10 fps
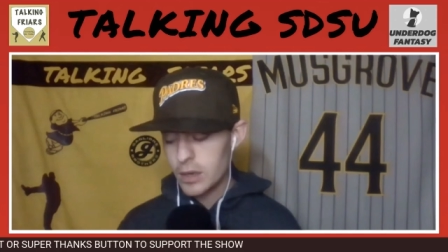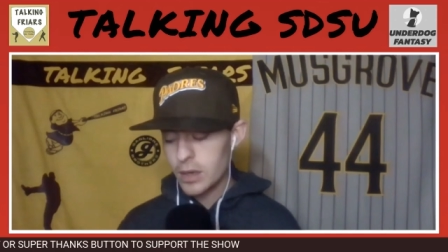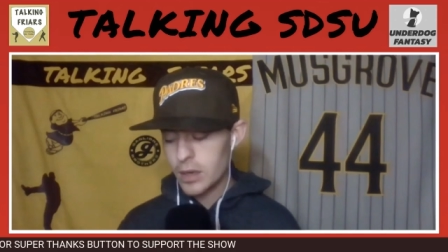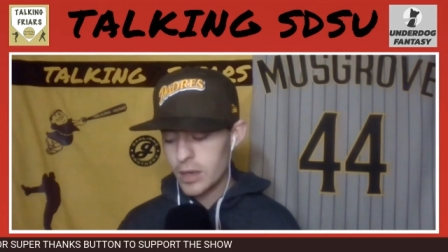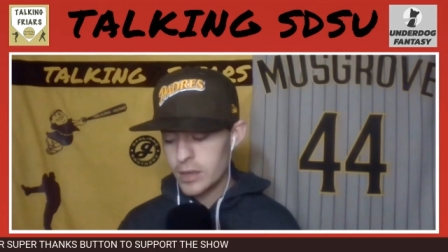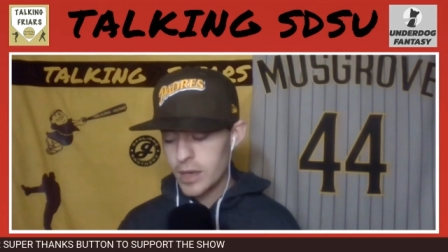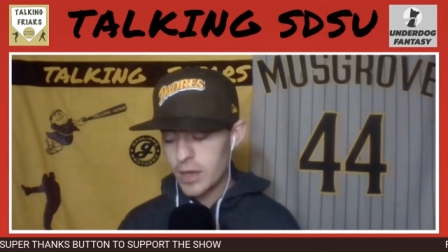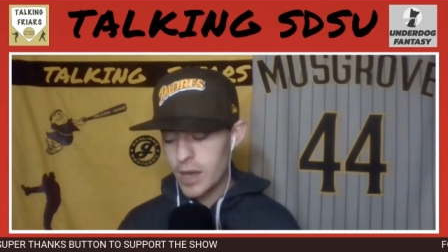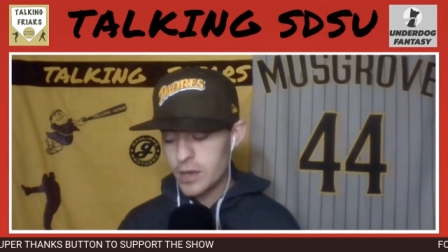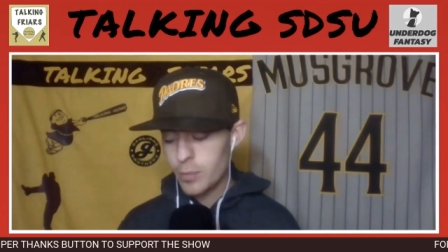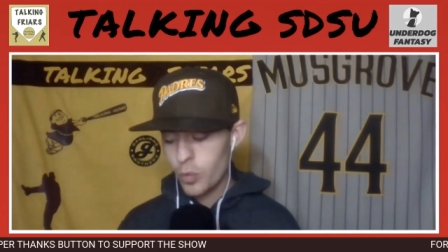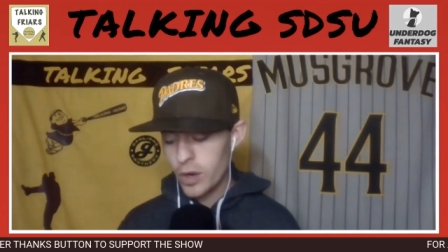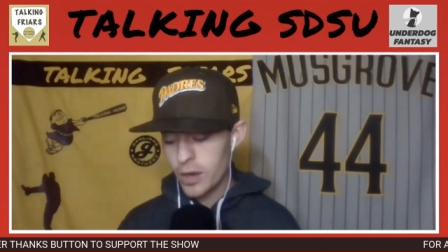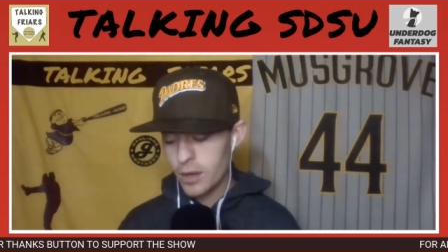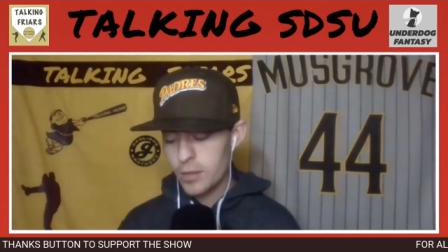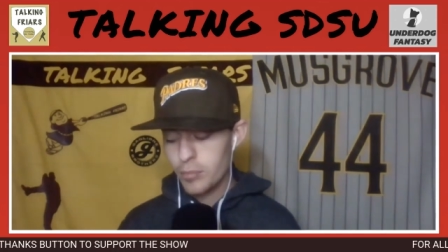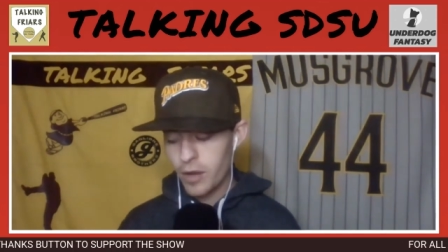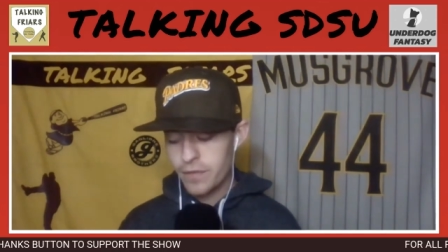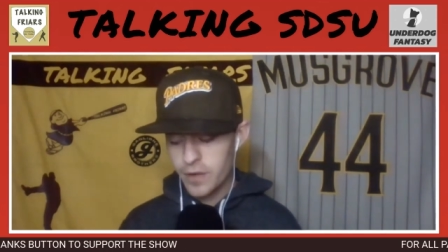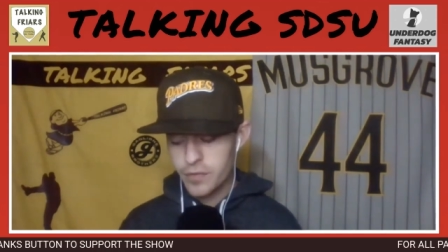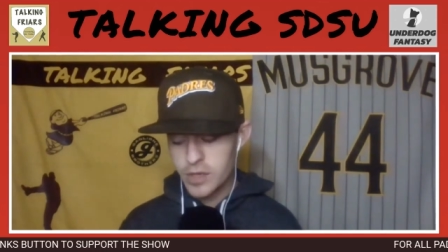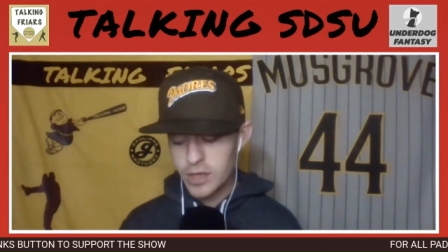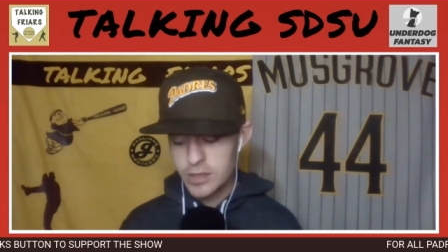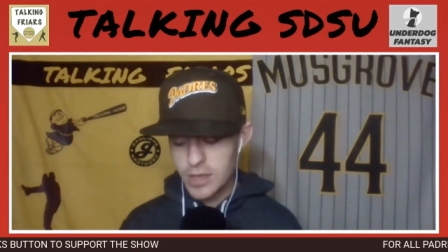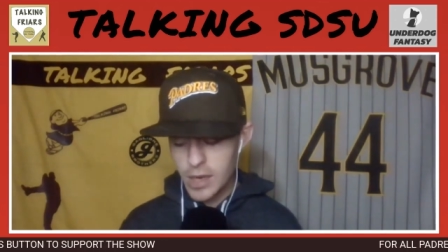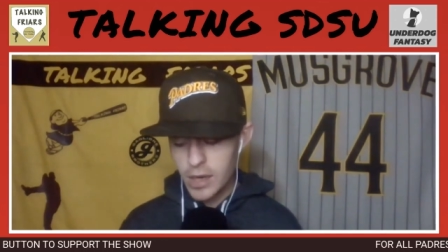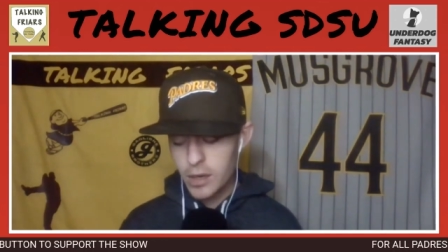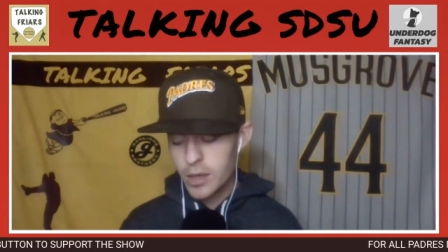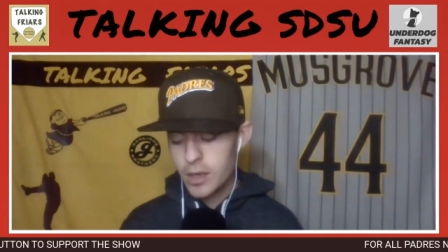Uh, and they end up winning by 15 tonight.